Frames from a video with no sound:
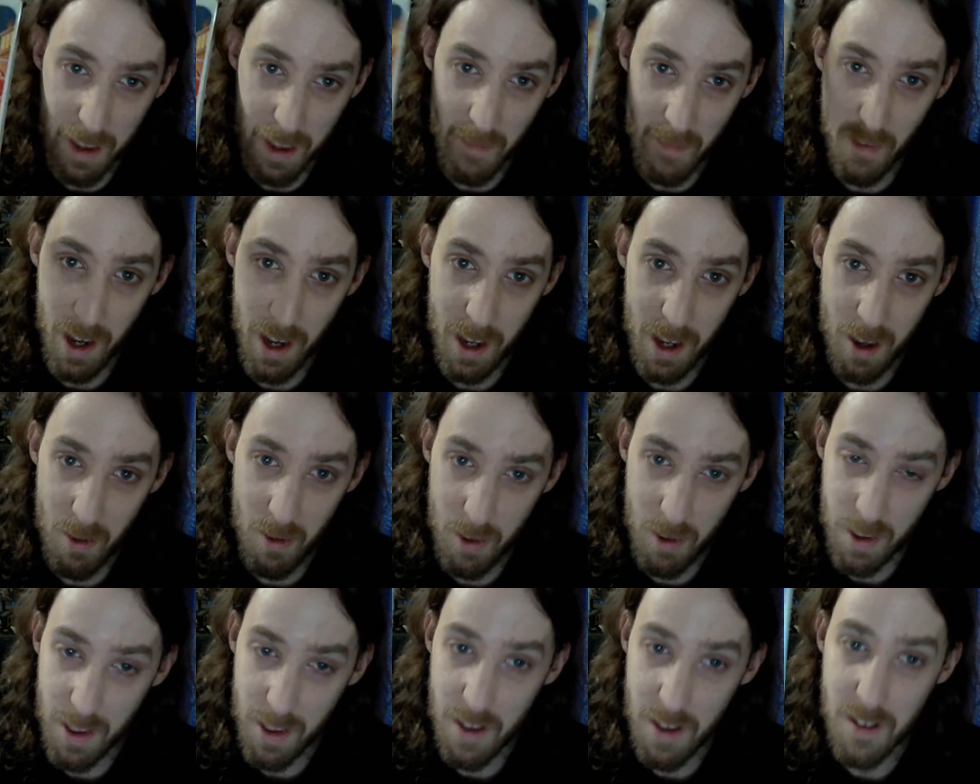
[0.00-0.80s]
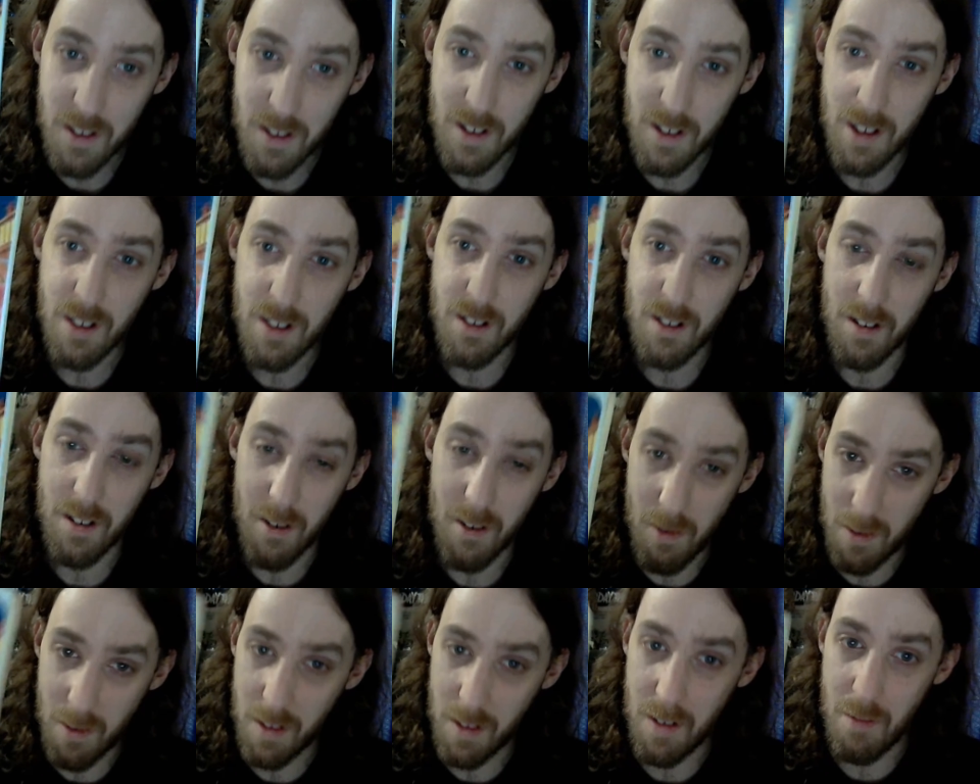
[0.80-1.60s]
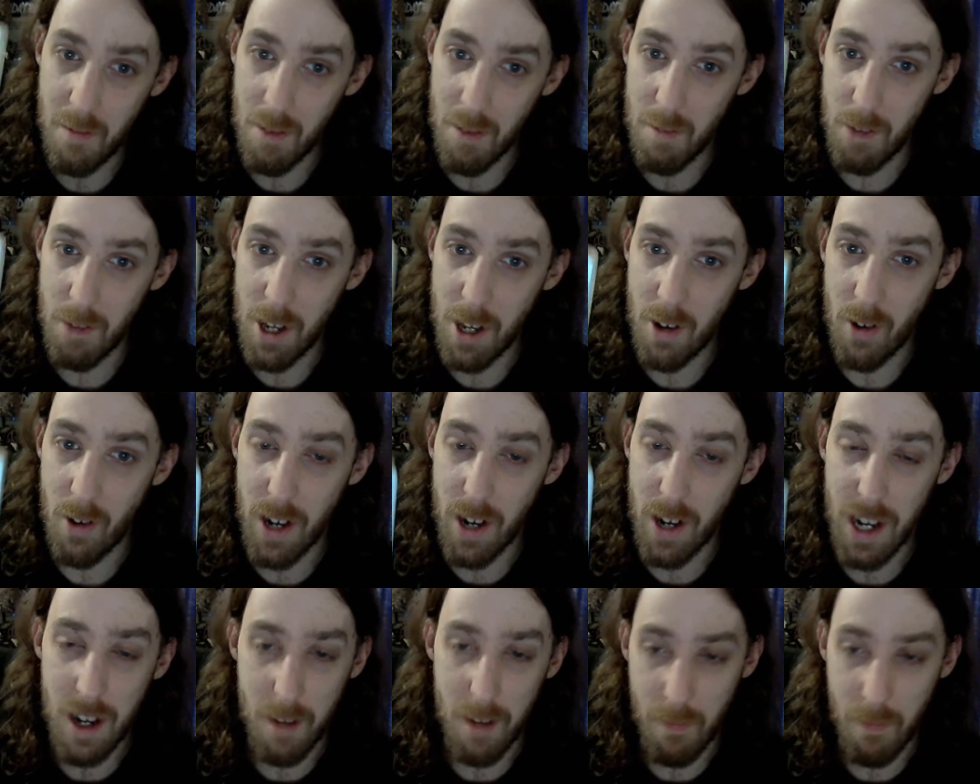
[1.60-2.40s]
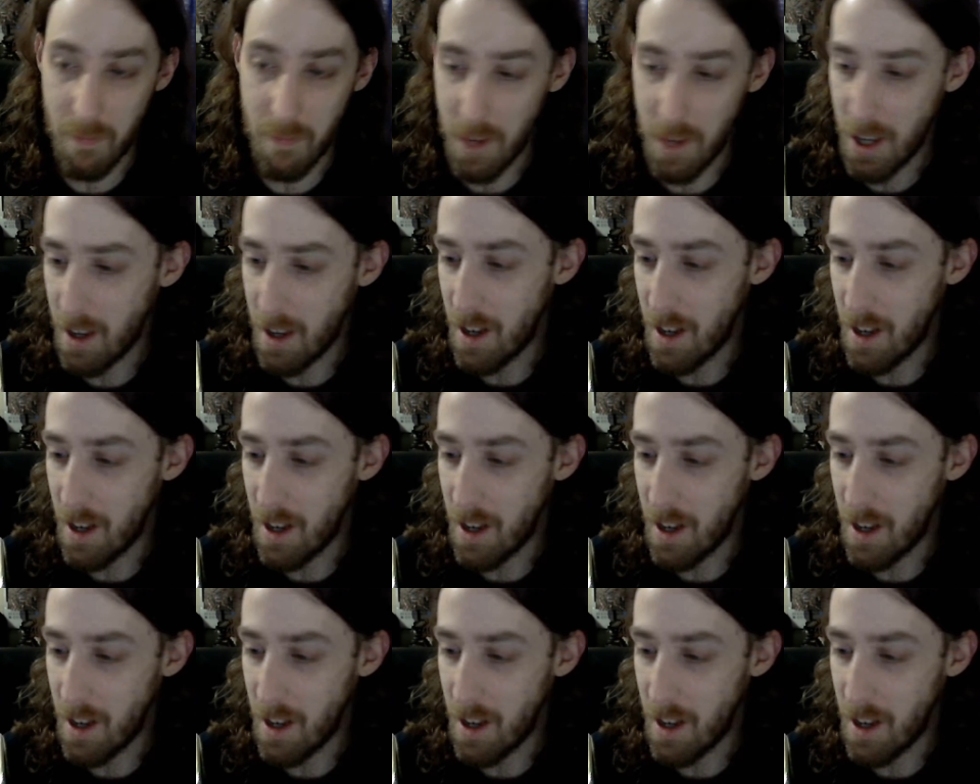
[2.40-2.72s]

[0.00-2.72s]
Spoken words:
The value on these things do seem to be going up.